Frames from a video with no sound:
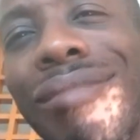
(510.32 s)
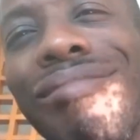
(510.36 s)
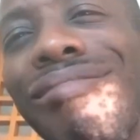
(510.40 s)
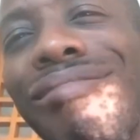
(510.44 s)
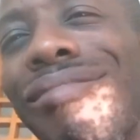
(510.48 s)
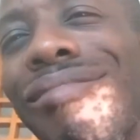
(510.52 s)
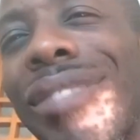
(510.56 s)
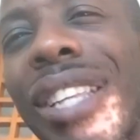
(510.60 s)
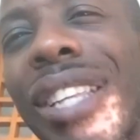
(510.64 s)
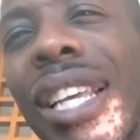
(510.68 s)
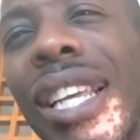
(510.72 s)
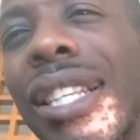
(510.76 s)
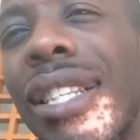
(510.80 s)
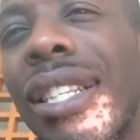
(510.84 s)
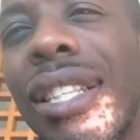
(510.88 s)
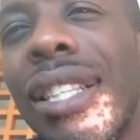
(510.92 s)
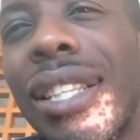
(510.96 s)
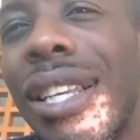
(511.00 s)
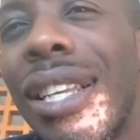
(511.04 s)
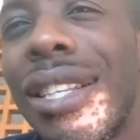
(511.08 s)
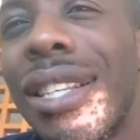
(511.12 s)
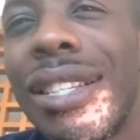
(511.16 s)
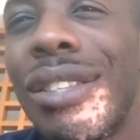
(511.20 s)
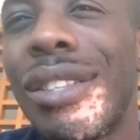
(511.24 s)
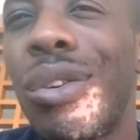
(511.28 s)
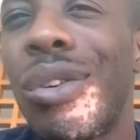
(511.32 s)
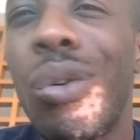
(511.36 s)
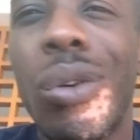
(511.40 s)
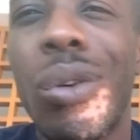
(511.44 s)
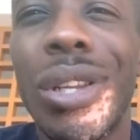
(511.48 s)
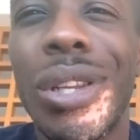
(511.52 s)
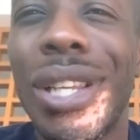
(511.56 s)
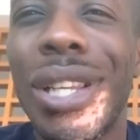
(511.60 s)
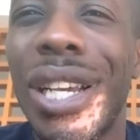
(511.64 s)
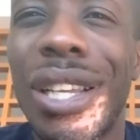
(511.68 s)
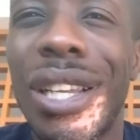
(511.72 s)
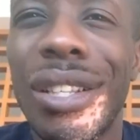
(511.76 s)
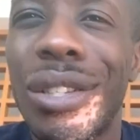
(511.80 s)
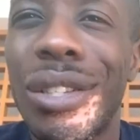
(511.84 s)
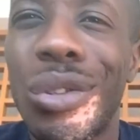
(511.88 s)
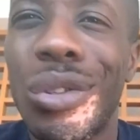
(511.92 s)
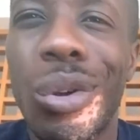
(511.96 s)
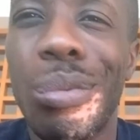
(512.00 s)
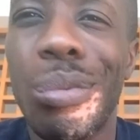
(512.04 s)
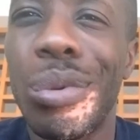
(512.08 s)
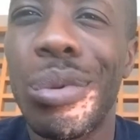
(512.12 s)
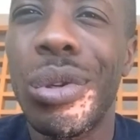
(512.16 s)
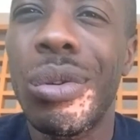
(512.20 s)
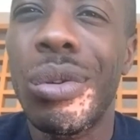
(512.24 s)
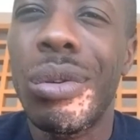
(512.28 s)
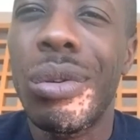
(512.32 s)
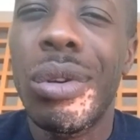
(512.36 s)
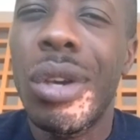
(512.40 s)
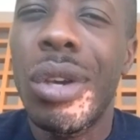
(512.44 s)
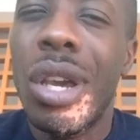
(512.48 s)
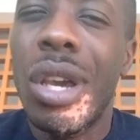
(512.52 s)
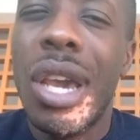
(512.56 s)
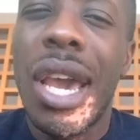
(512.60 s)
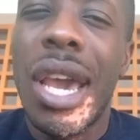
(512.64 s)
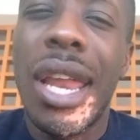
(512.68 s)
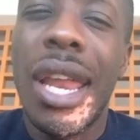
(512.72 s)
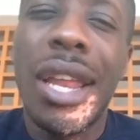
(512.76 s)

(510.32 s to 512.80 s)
there's no one that can stop me. No.